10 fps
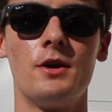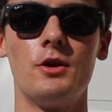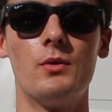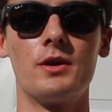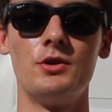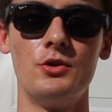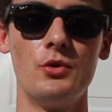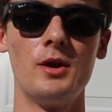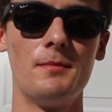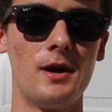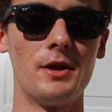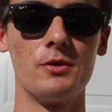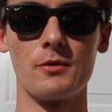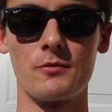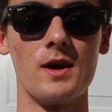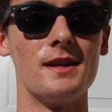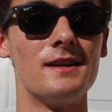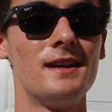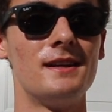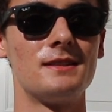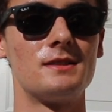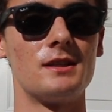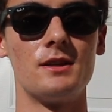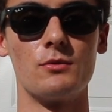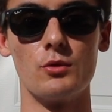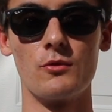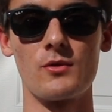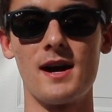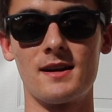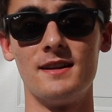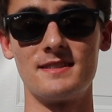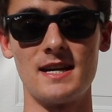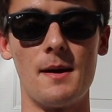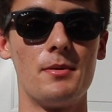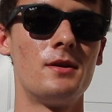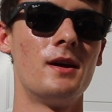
you want to get you and a buddy or a friend to get the roof rack on top.